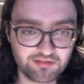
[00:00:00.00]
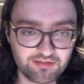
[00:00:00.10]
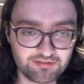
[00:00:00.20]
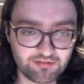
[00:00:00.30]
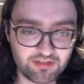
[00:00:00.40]

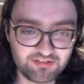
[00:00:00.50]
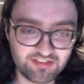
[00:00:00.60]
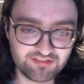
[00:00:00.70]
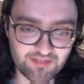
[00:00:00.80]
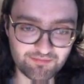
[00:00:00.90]
So this
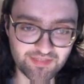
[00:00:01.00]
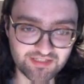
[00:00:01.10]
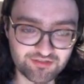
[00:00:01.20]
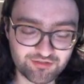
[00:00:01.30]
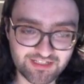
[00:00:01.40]
is a
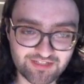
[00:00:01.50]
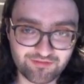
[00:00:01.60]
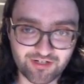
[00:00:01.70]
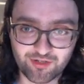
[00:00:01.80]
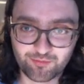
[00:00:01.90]
bit tricky
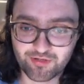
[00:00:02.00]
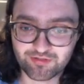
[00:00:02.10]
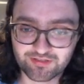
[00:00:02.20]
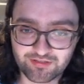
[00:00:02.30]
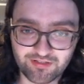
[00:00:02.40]
for our
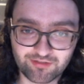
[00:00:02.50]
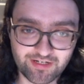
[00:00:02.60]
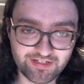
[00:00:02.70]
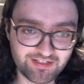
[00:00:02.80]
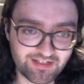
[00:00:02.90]
opponent
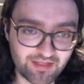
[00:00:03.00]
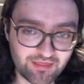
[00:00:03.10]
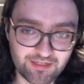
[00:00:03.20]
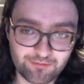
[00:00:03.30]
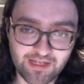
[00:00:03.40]
already, and I
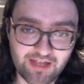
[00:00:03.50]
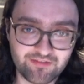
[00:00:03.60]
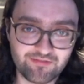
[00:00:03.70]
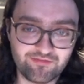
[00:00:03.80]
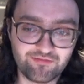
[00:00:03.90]
think we have
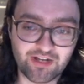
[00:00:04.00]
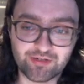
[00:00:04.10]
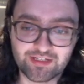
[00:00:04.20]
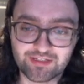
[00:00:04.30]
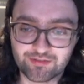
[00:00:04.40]

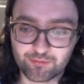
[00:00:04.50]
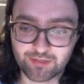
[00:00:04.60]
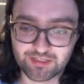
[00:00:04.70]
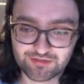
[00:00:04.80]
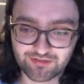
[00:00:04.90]
very good
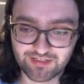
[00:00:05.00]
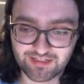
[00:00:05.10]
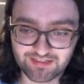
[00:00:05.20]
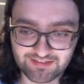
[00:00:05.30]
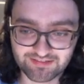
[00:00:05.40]
pressure
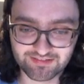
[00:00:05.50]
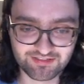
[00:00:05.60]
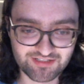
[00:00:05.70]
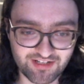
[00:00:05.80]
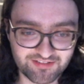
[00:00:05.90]
and
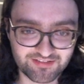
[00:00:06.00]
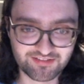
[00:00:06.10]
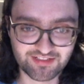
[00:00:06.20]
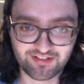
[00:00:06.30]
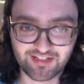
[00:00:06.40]
decent
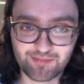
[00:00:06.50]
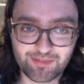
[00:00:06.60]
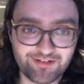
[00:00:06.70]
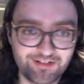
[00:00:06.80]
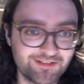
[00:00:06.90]
chances in our game
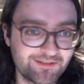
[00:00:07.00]
here.